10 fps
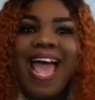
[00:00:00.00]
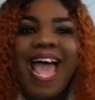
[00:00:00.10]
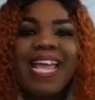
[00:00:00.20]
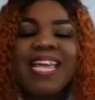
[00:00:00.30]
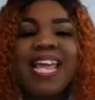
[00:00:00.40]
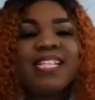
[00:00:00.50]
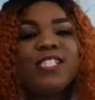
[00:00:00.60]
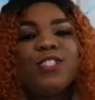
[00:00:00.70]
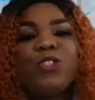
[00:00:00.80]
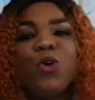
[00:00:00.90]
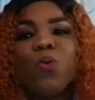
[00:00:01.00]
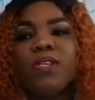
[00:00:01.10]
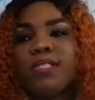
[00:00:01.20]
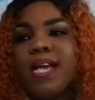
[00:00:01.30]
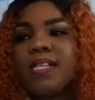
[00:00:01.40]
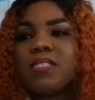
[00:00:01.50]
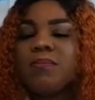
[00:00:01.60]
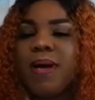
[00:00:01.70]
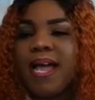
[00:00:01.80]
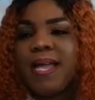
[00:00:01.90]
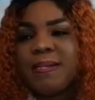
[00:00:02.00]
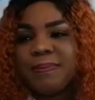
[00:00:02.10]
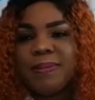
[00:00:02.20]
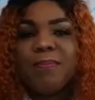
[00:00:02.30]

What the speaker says: I can't do without my